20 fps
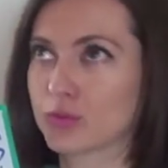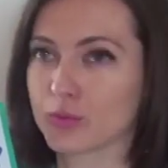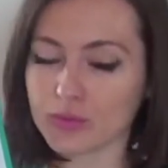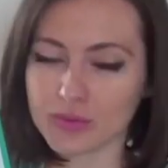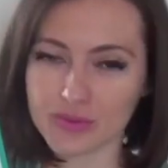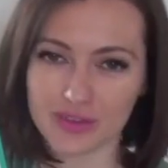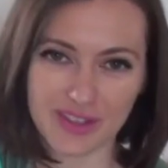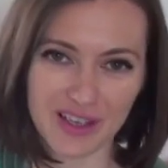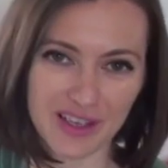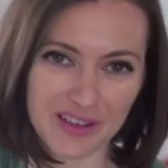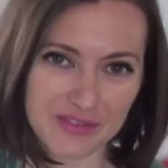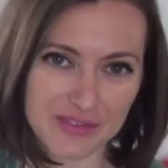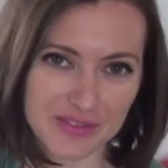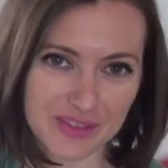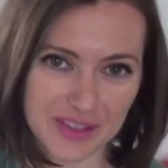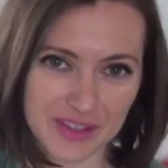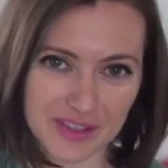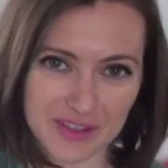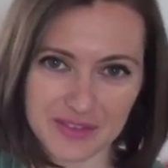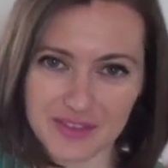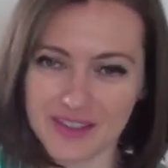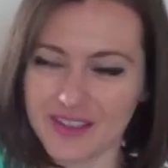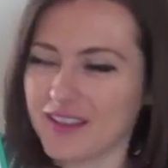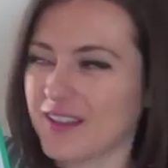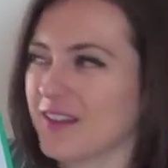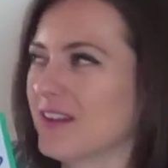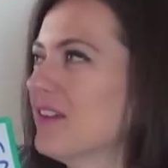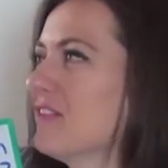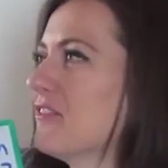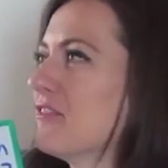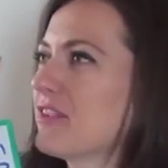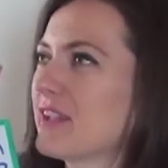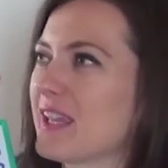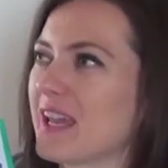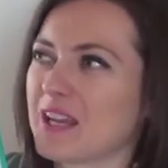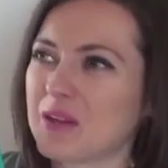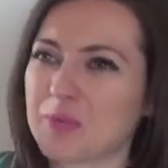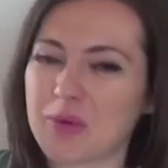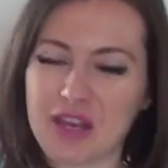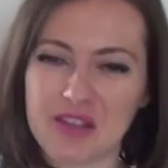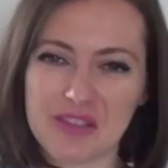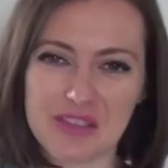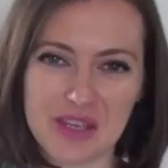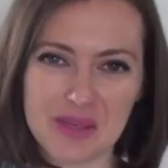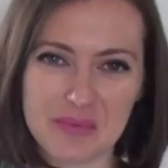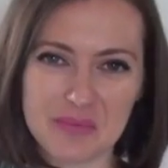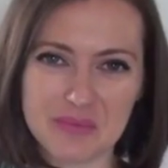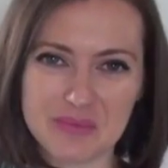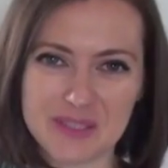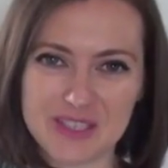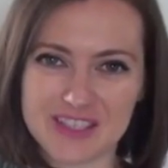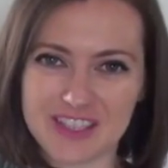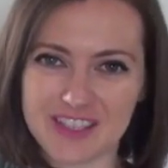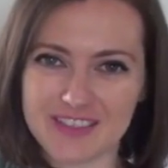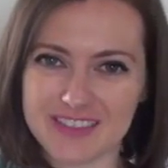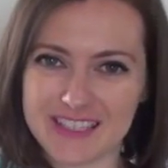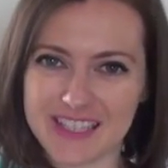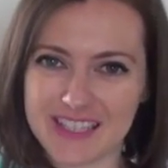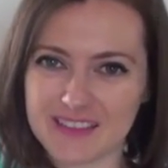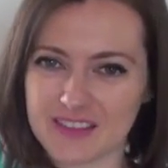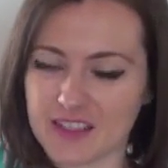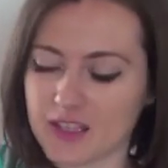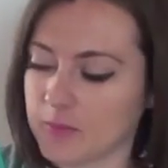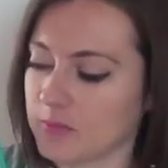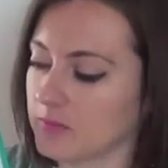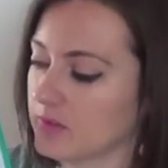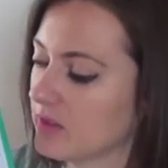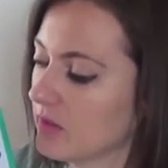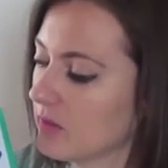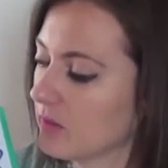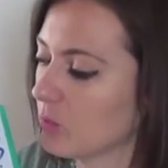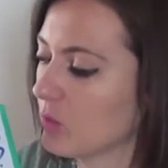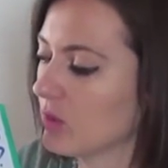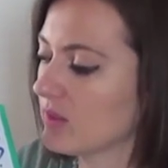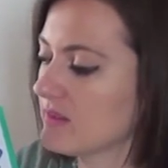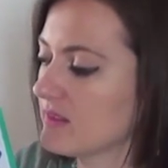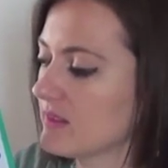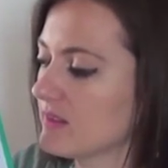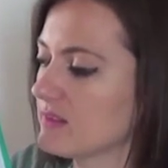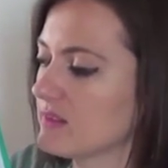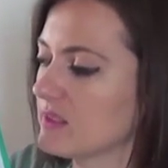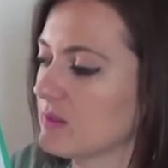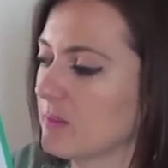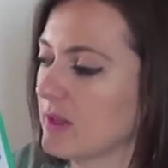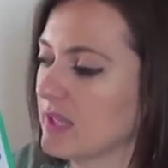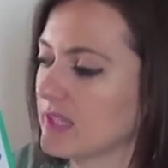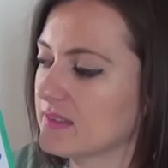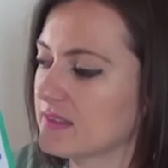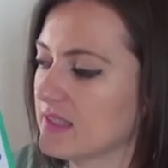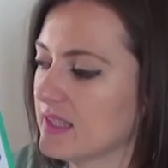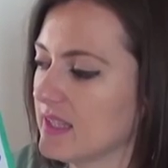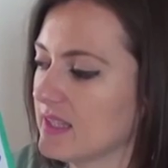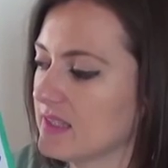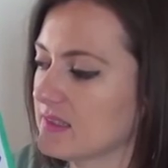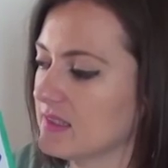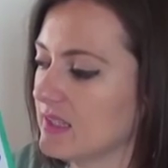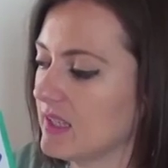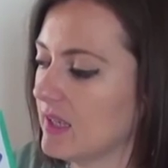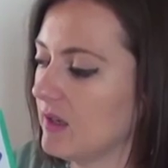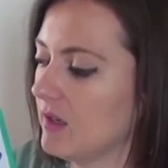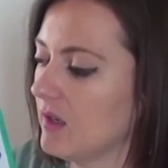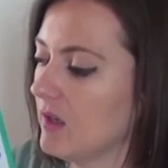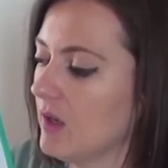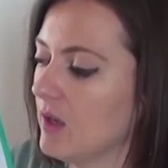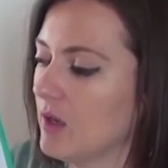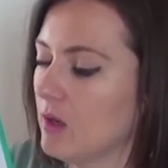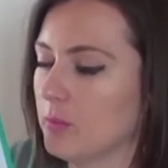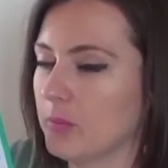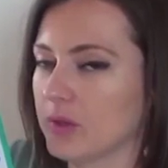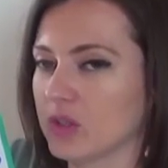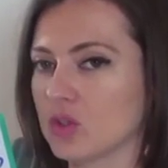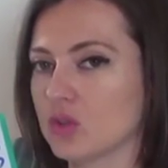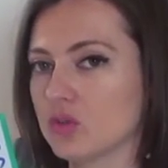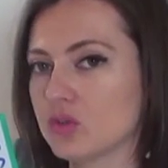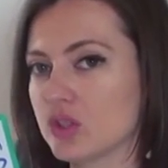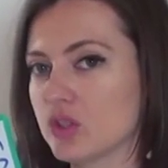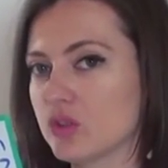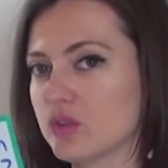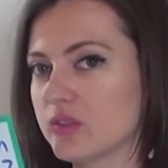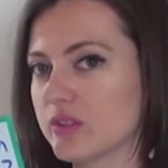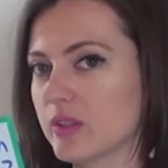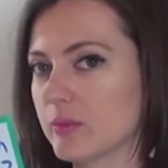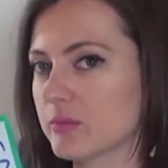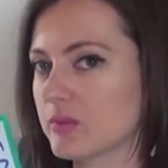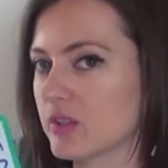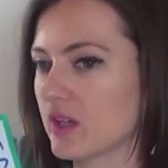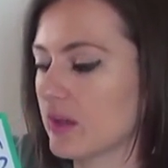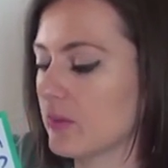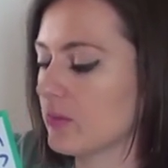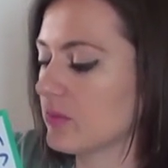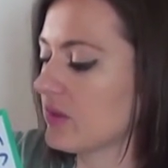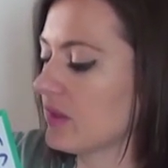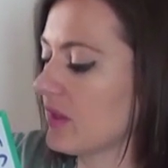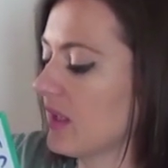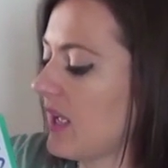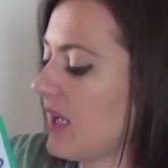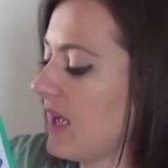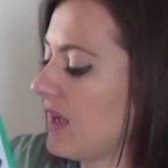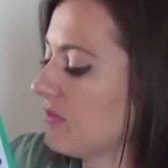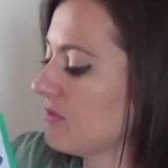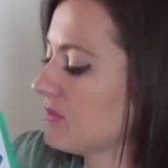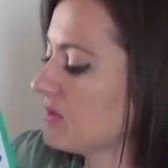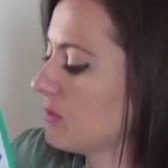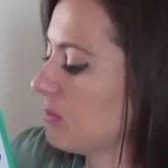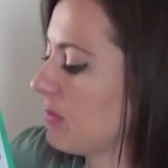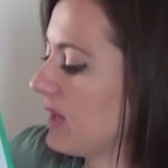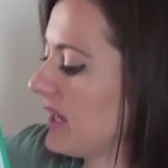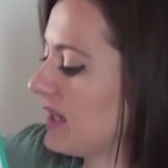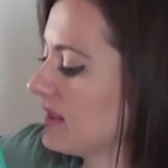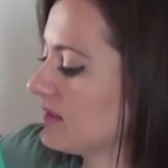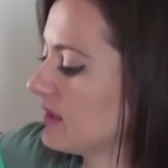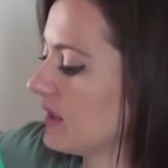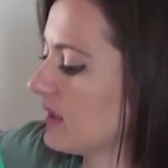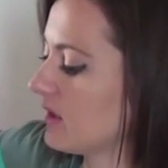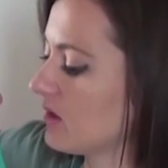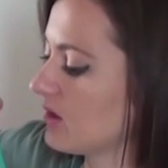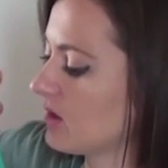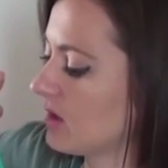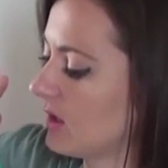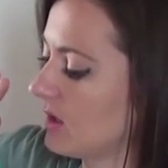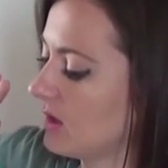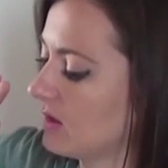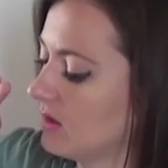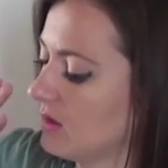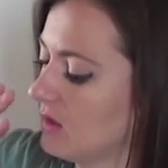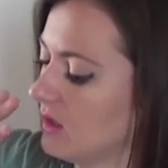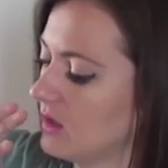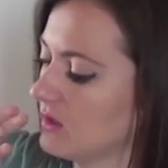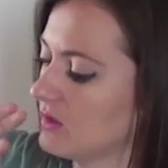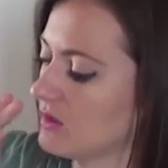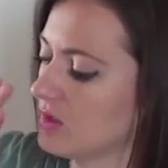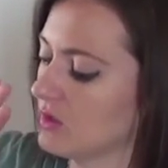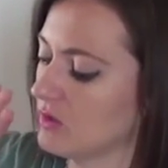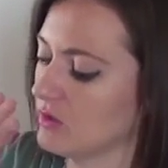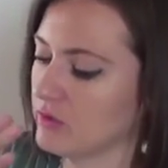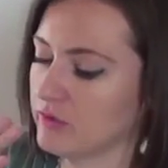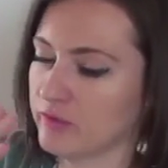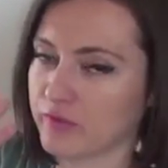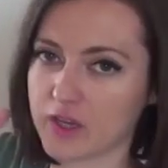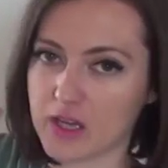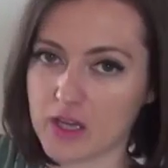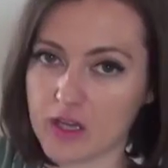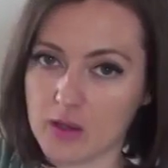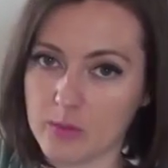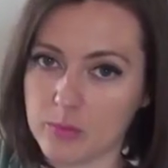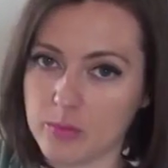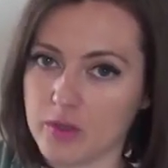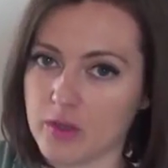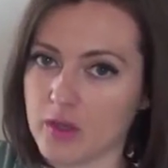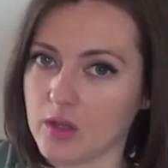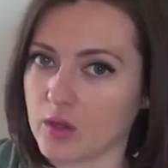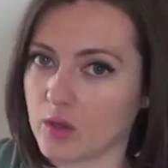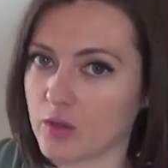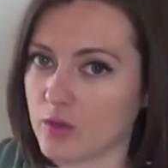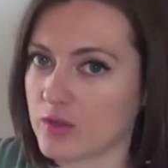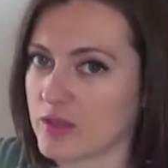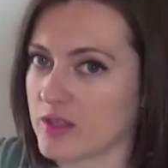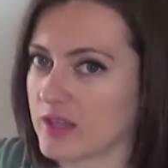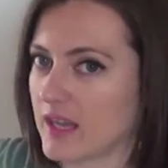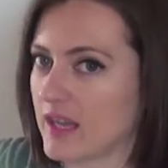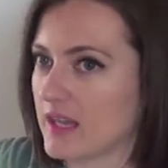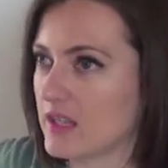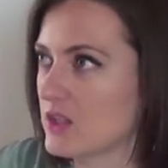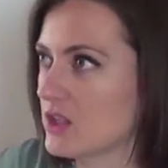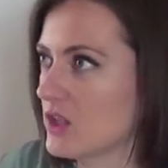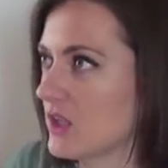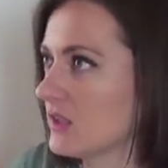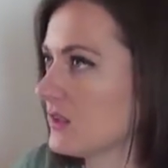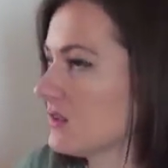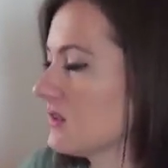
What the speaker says: You have to forget about them, you don't need them. So in one sense it makes it easier, but you do sometimes have to pay attention to the verb conjugation.